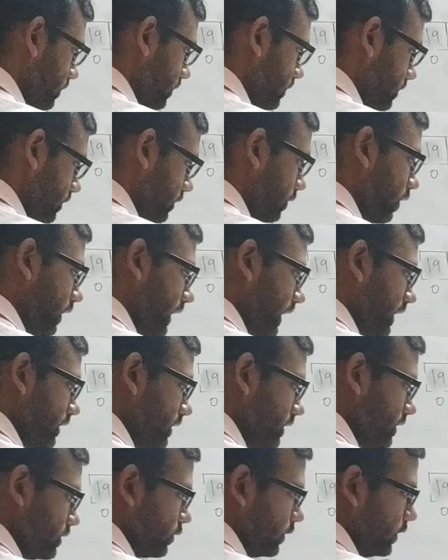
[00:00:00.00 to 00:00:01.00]
log n.
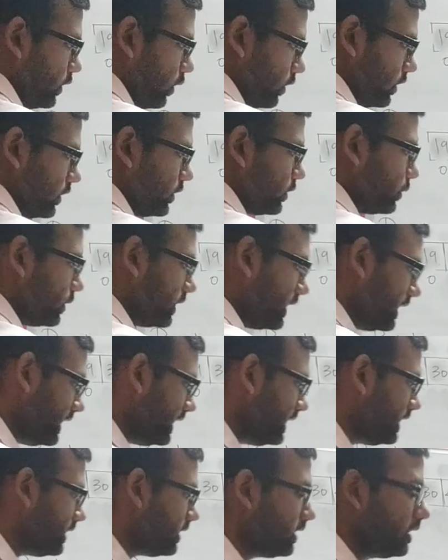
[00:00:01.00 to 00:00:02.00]
So in order to
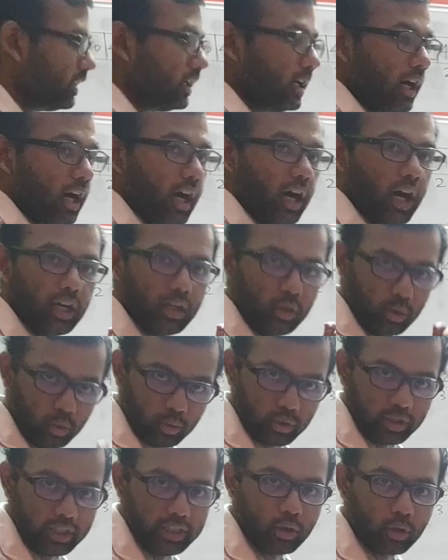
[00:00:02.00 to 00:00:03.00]
delete a
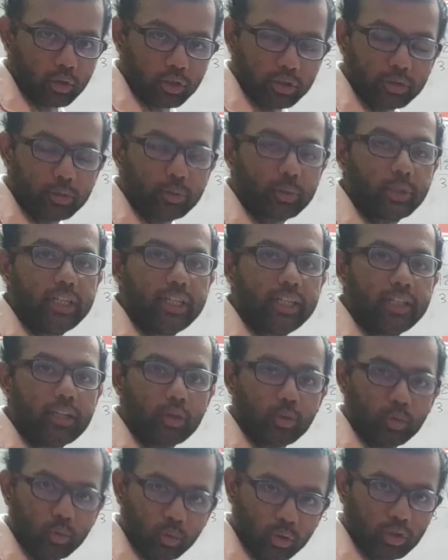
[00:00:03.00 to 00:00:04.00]
node, in order to delete a
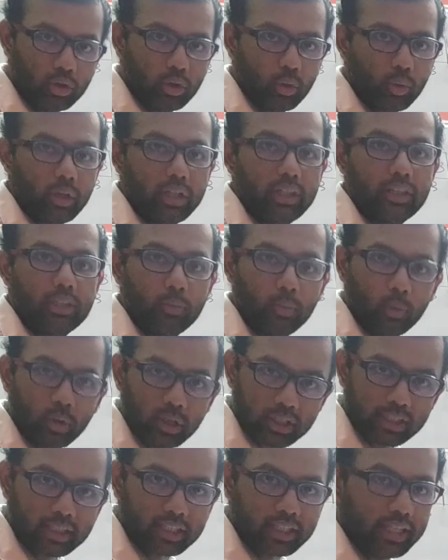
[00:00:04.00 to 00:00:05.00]
root node, in the
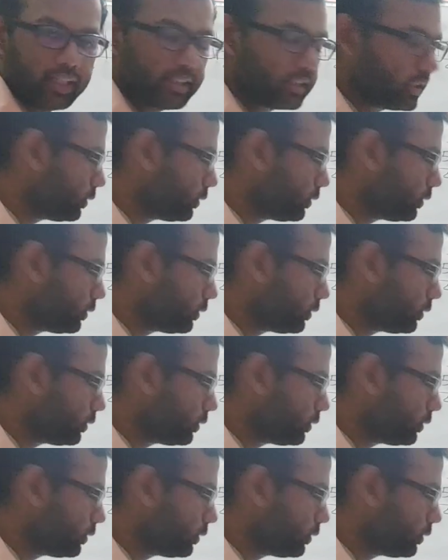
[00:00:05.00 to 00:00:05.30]
worst case you